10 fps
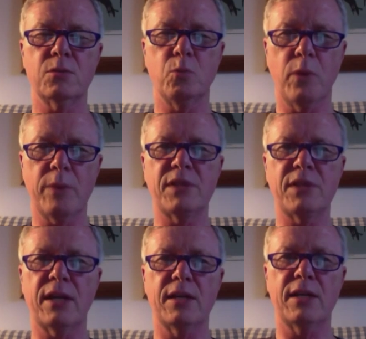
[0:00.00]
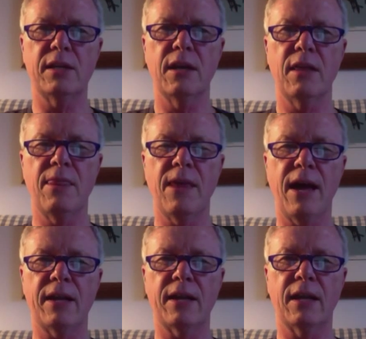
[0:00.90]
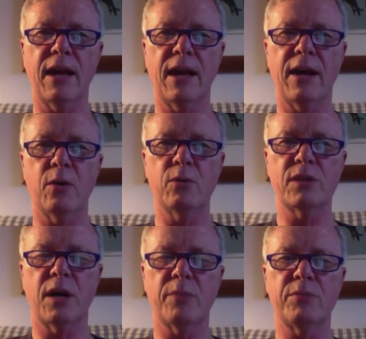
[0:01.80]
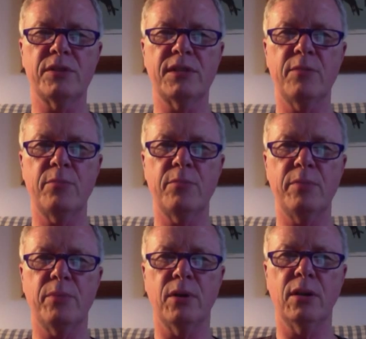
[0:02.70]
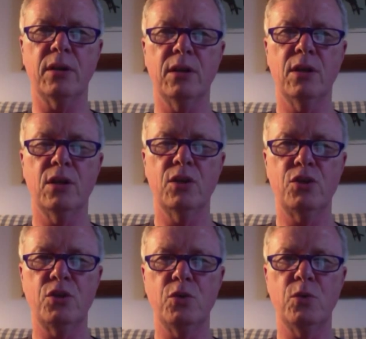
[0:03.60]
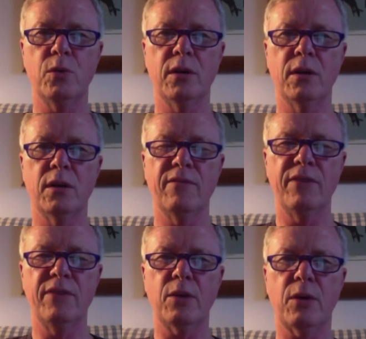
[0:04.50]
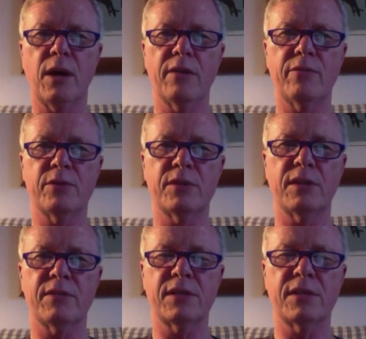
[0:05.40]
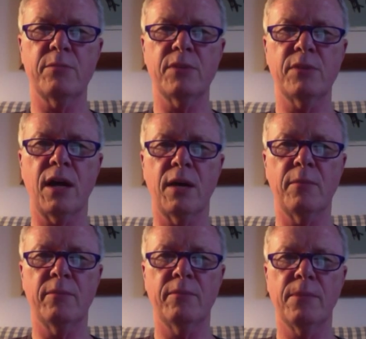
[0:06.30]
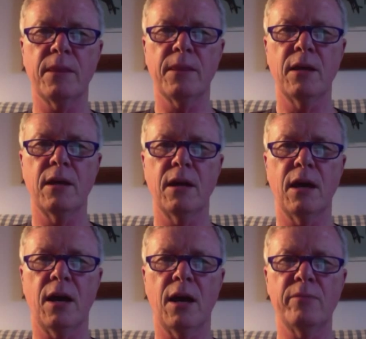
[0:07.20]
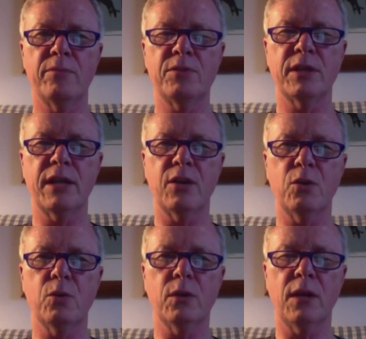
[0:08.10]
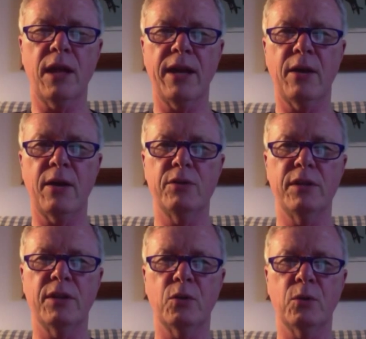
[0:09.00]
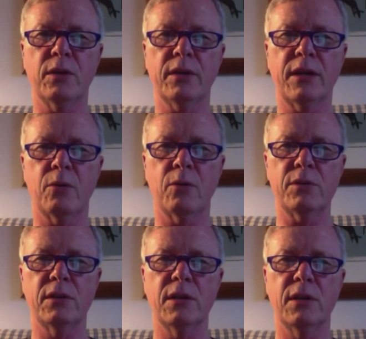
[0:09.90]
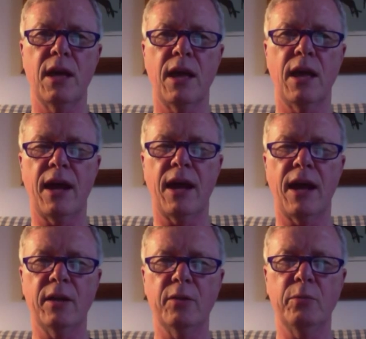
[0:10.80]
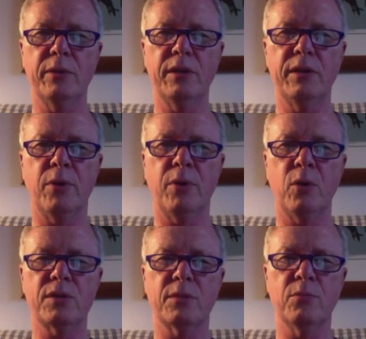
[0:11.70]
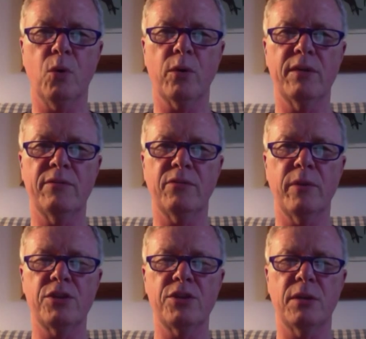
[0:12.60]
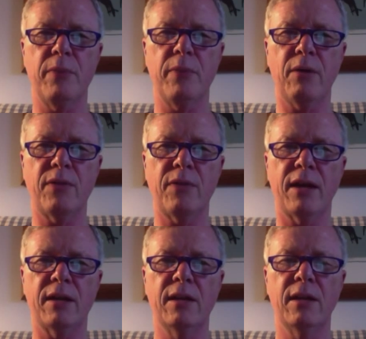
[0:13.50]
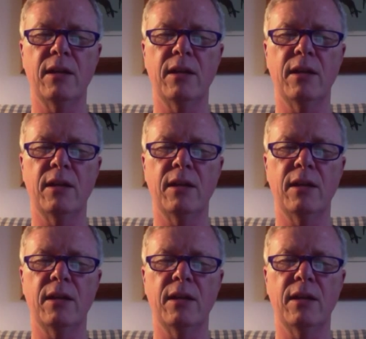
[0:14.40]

website that allows up to 10 people to video conference at the same time. To get a Google Hangout, you need a Google account, and I'll be posting more information about that